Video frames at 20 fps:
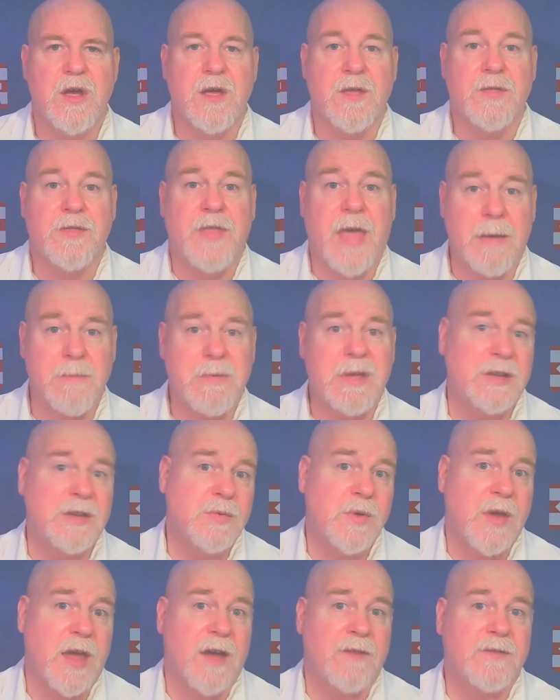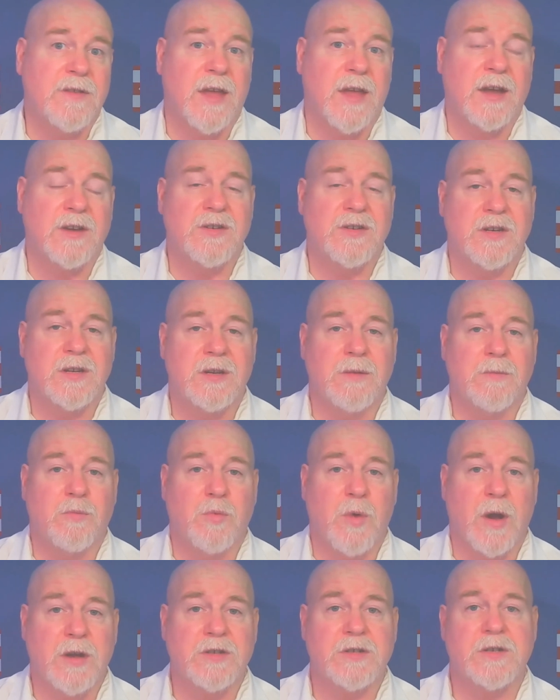That means we have to actually
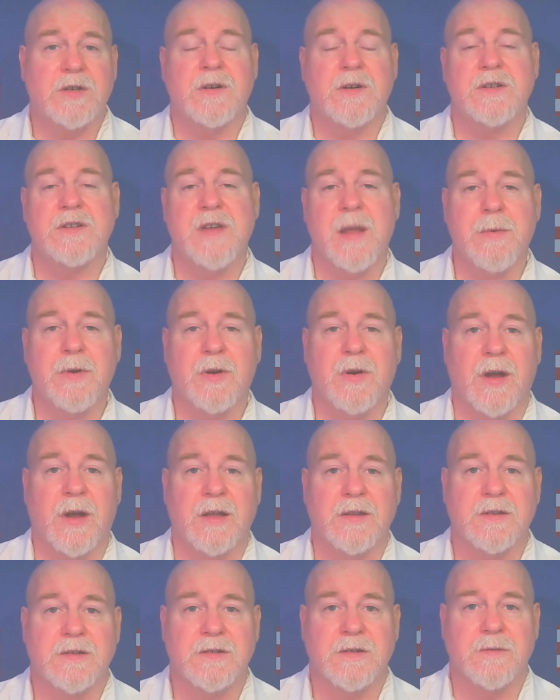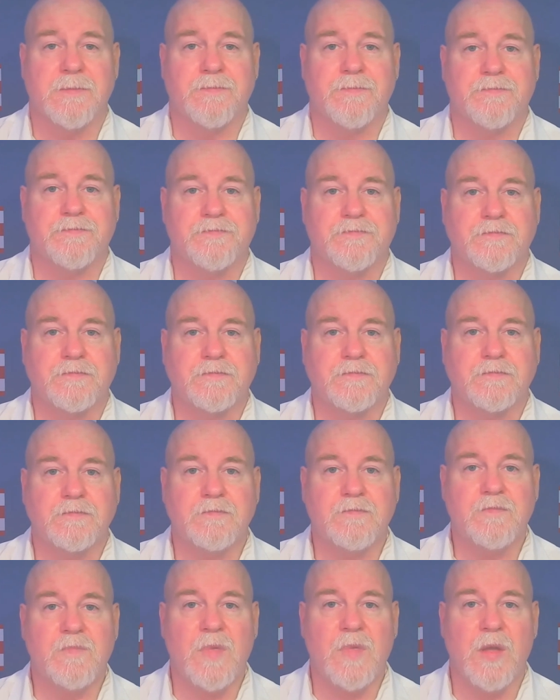register as Democrats.
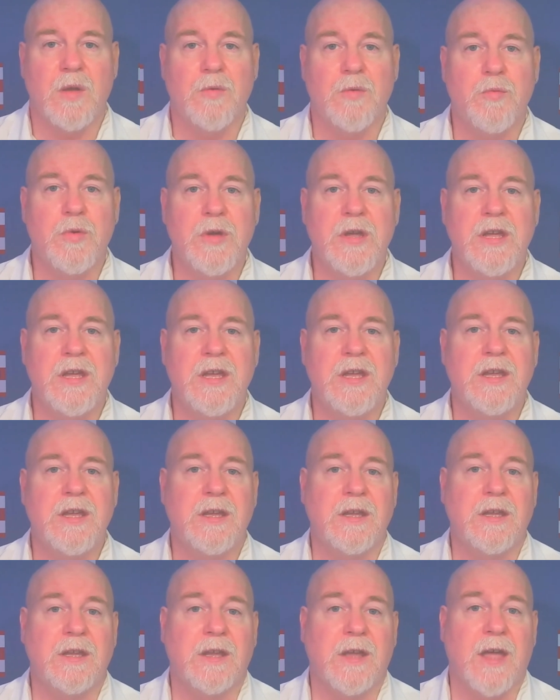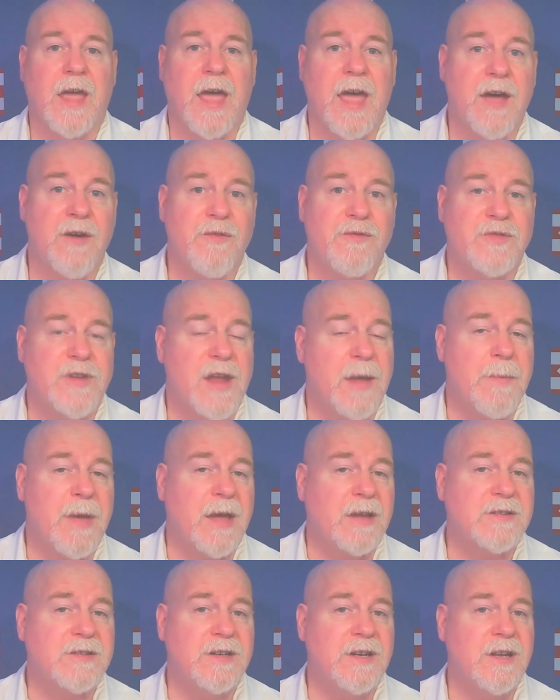We have
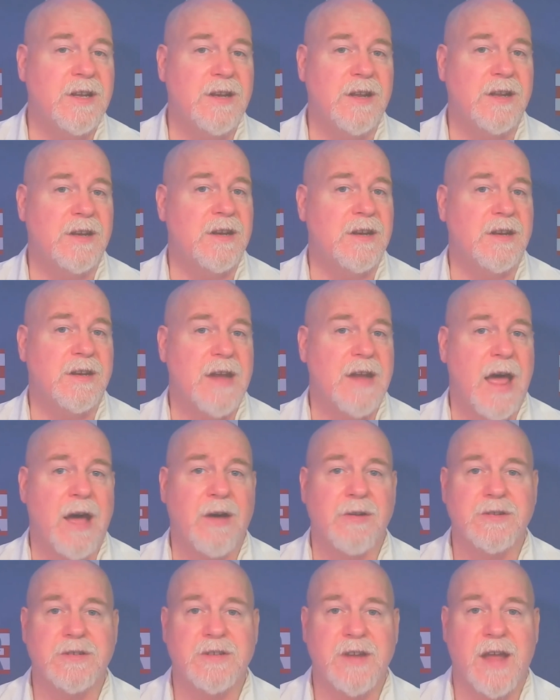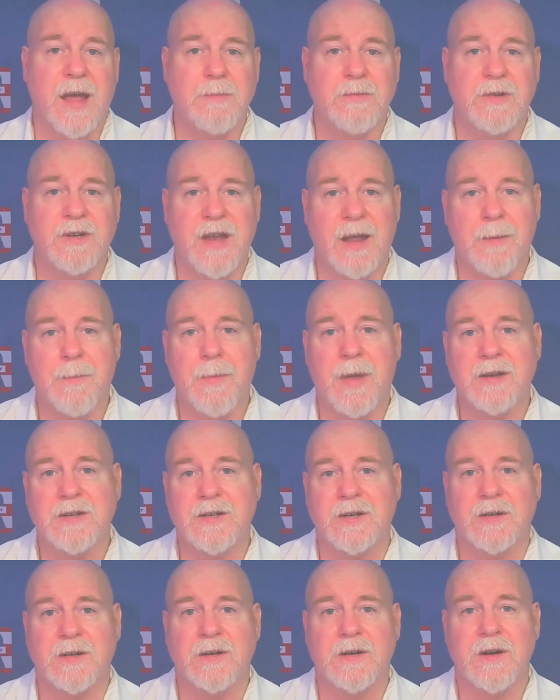dem-exited, and now it's time to
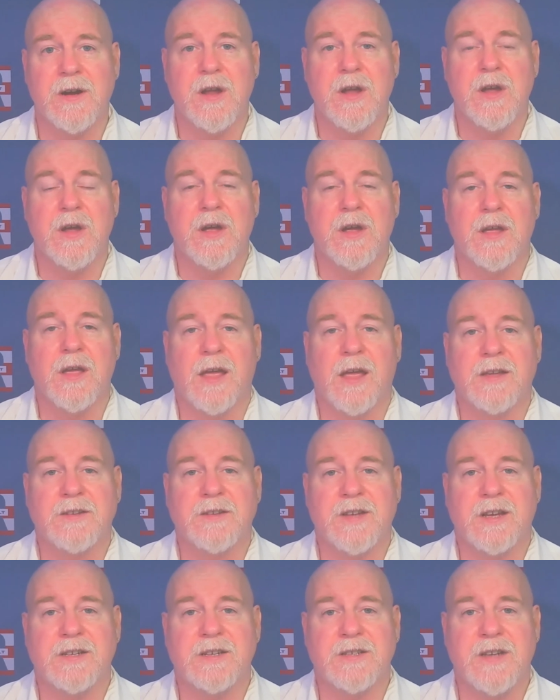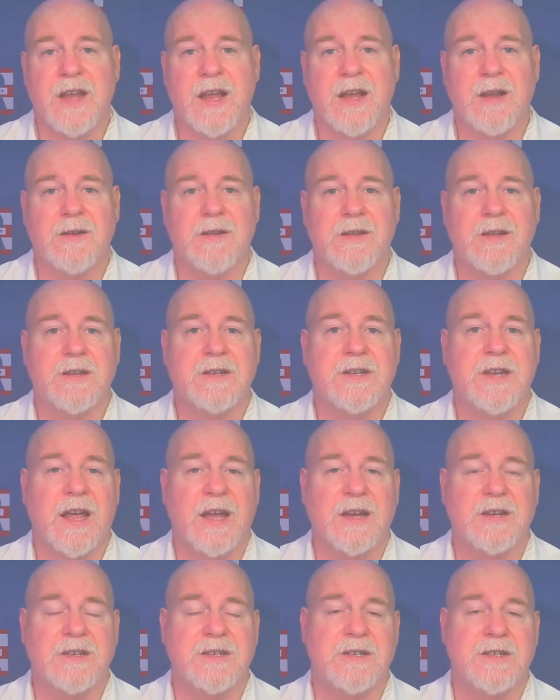dem-enter. As I state in the
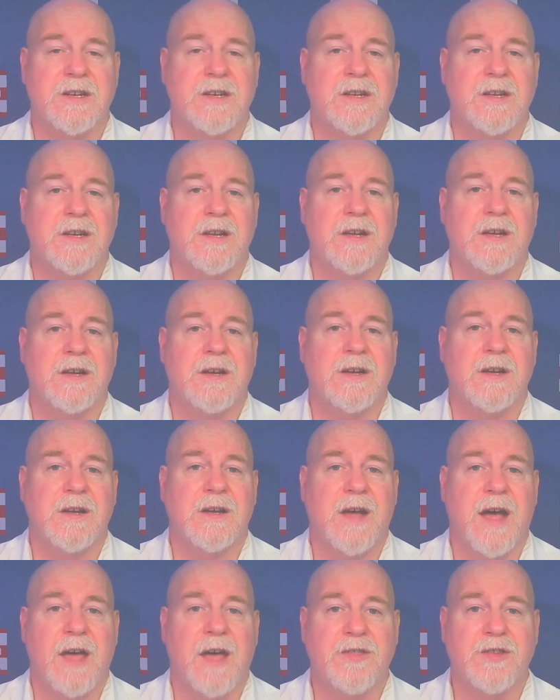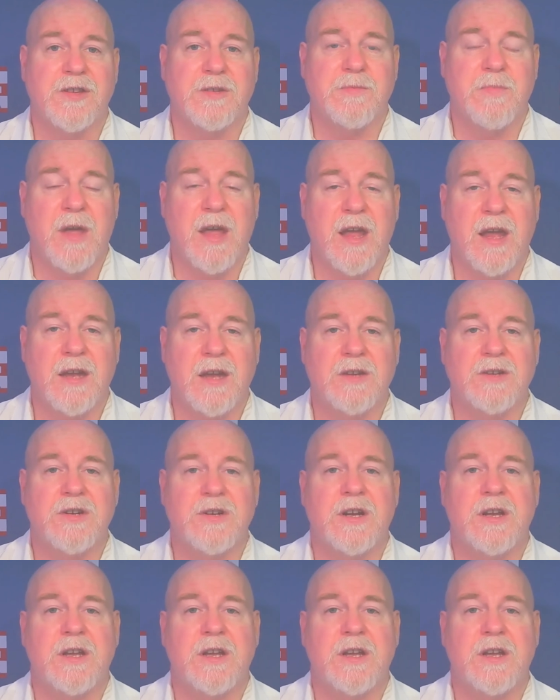text on this page,